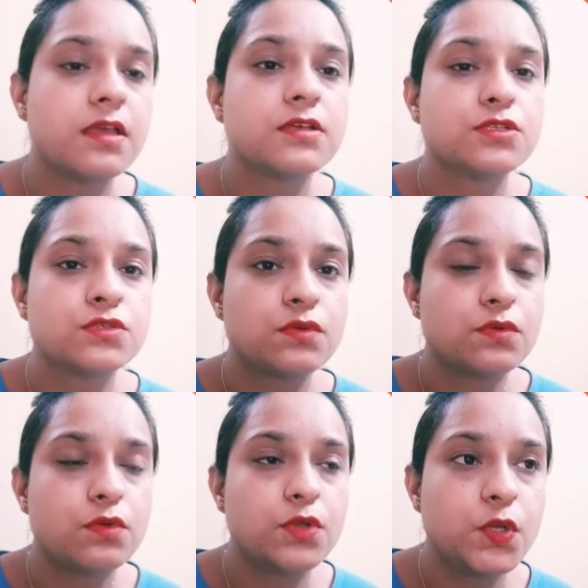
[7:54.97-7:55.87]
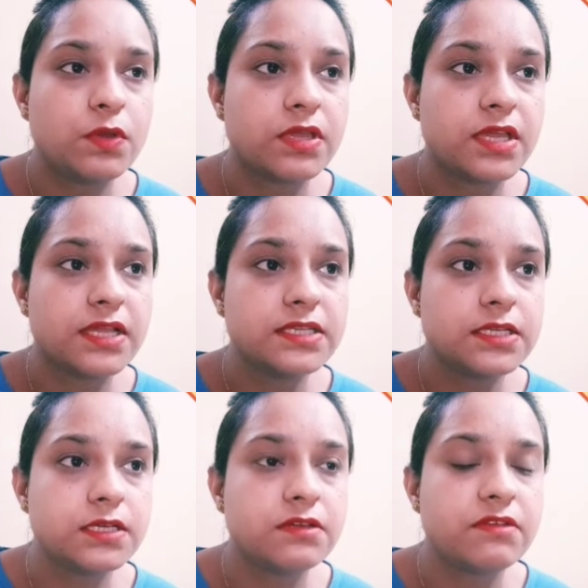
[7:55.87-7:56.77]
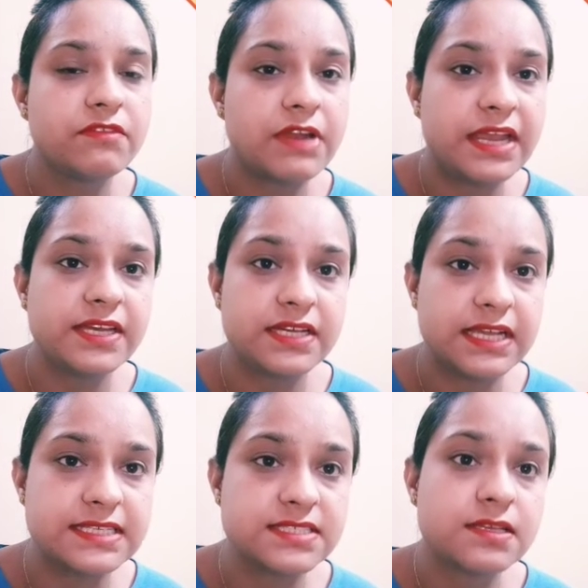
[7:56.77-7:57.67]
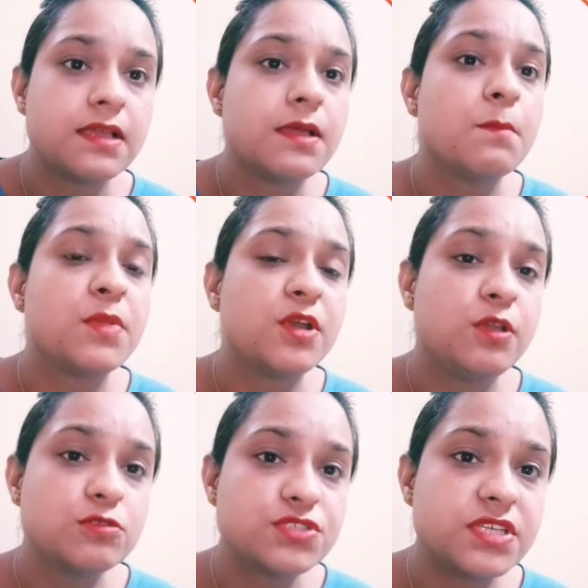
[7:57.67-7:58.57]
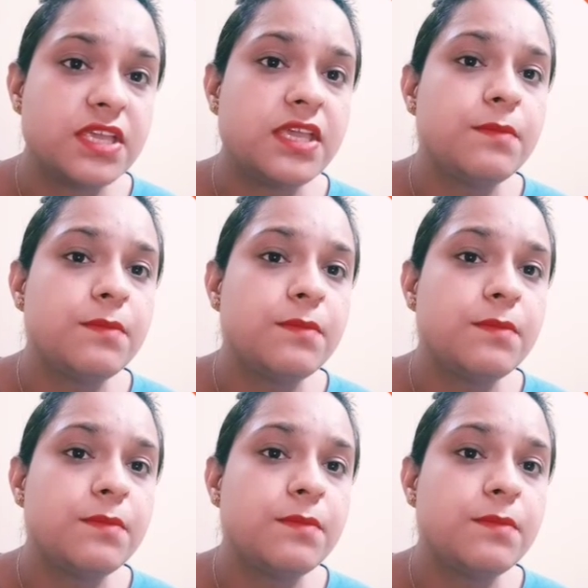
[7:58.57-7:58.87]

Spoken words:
So you can write it as producing,